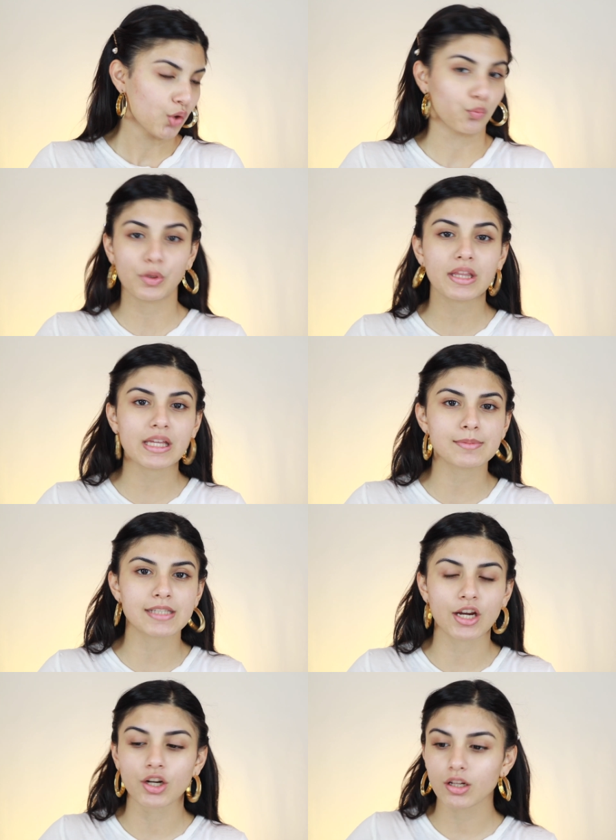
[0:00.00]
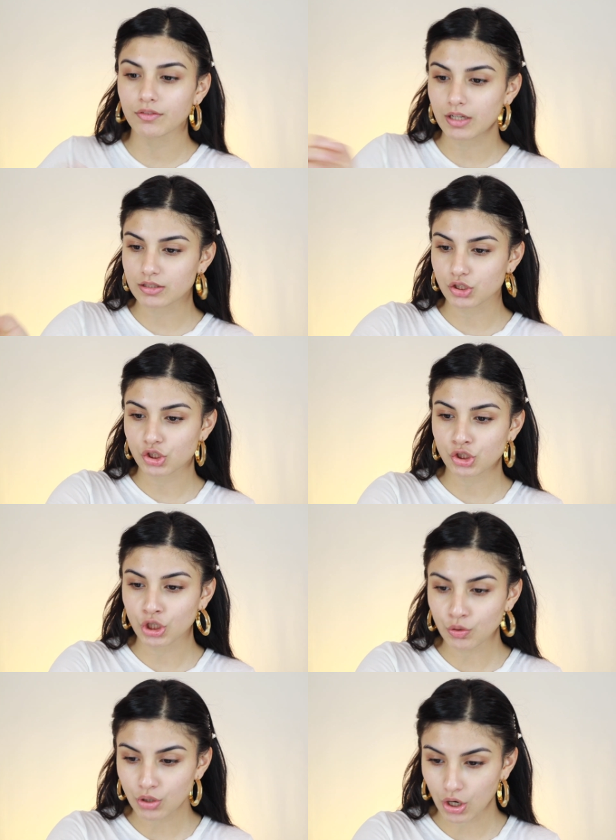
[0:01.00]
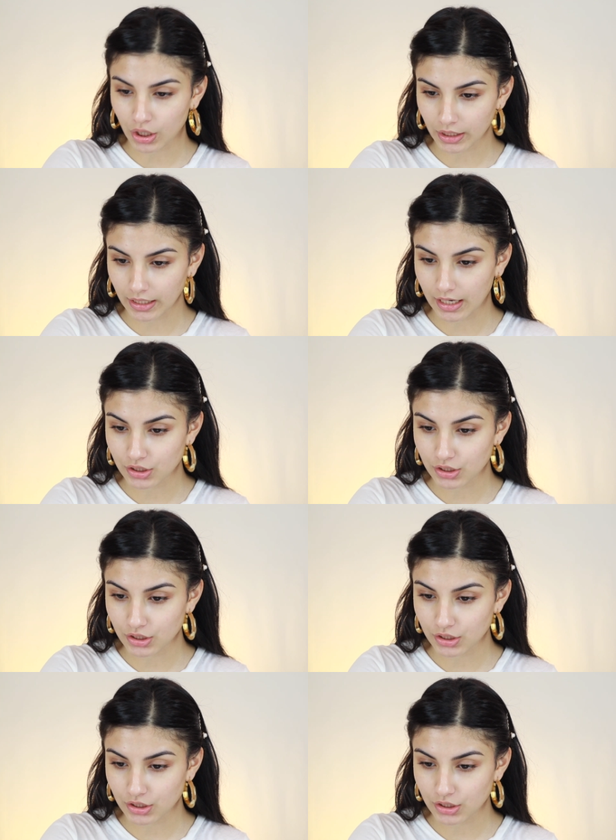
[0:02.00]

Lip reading: am scared of because it's too dark and